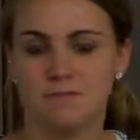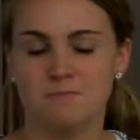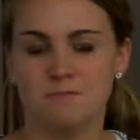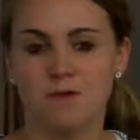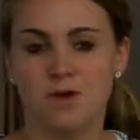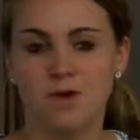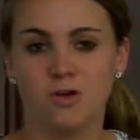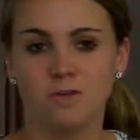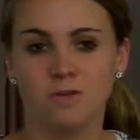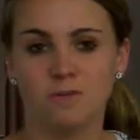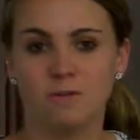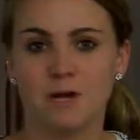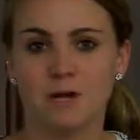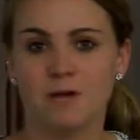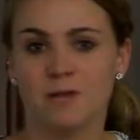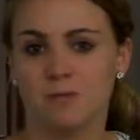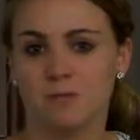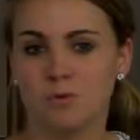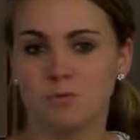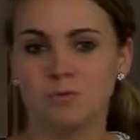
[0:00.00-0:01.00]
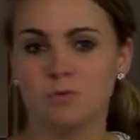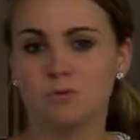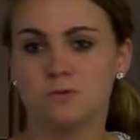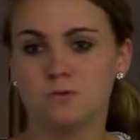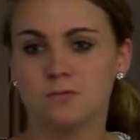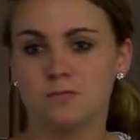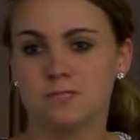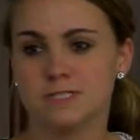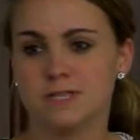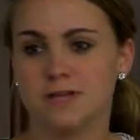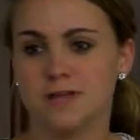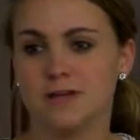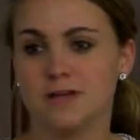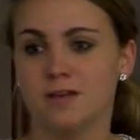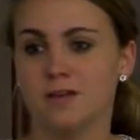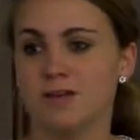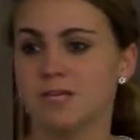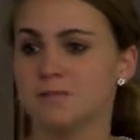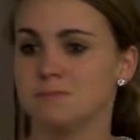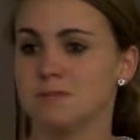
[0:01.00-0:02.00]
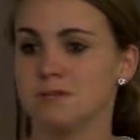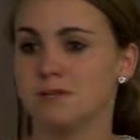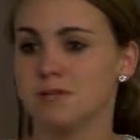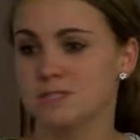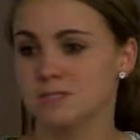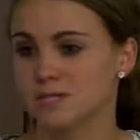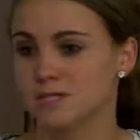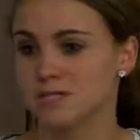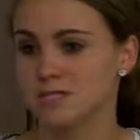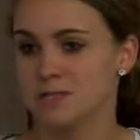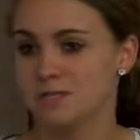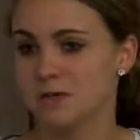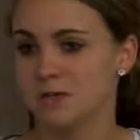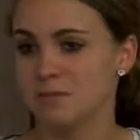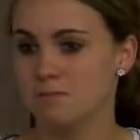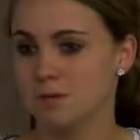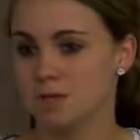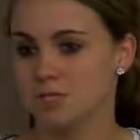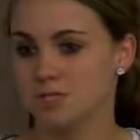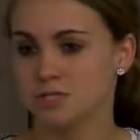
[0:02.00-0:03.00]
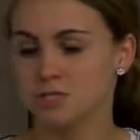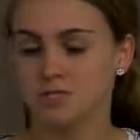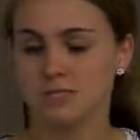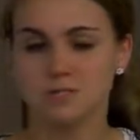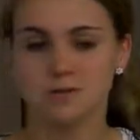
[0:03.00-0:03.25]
followed by HIPAA rules and has been consented by the patient.